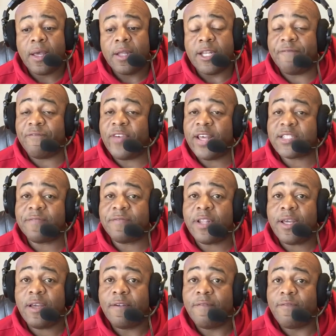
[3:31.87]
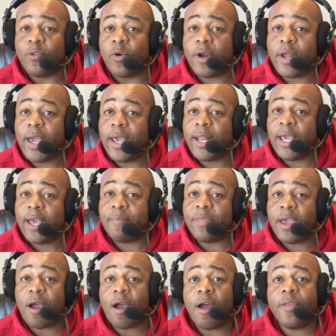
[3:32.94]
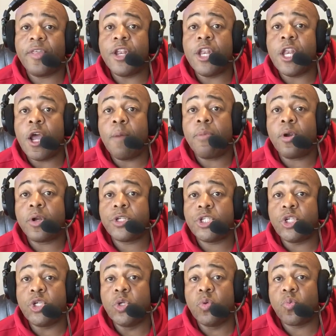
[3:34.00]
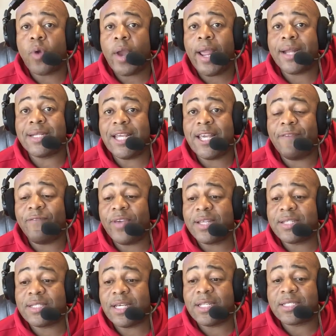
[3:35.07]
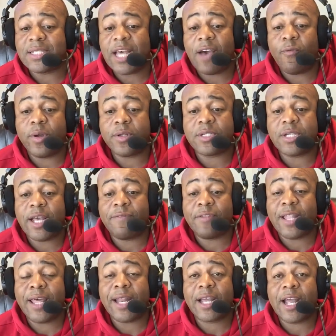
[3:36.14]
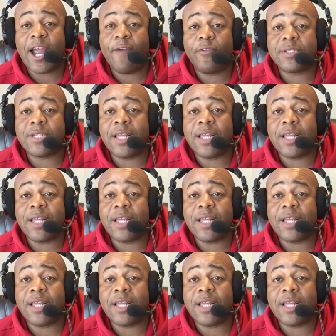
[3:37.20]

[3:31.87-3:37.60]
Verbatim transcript: Defensively, Florida A&M, they are the number two ranked defense in the Southwestern Athletic Conference,